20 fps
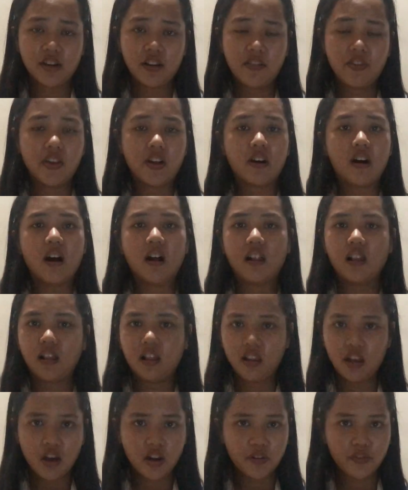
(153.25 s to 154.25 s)
There are a
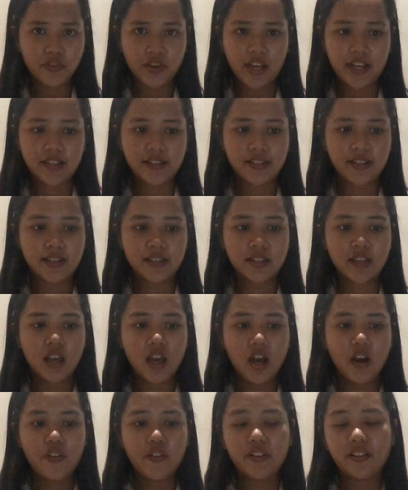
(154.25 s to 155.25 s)
lot of cases
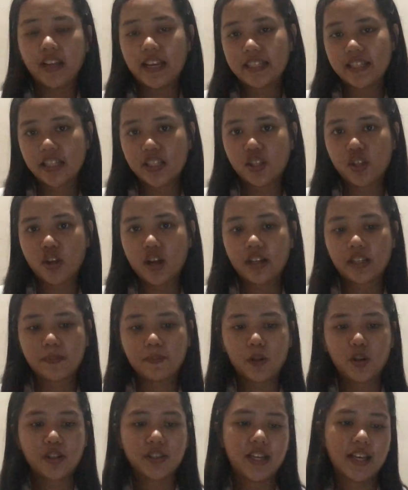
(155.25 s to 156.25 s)
related to the
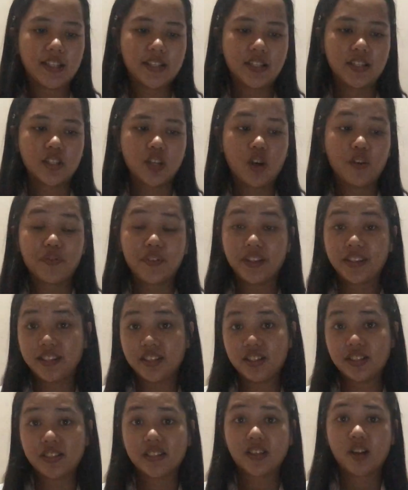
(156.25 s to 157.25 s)
exploitations of
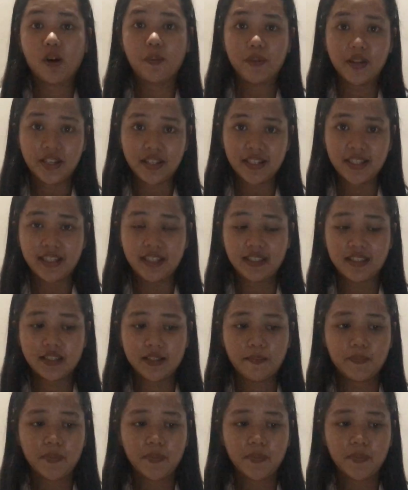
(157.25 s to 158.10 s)
indigenous communities.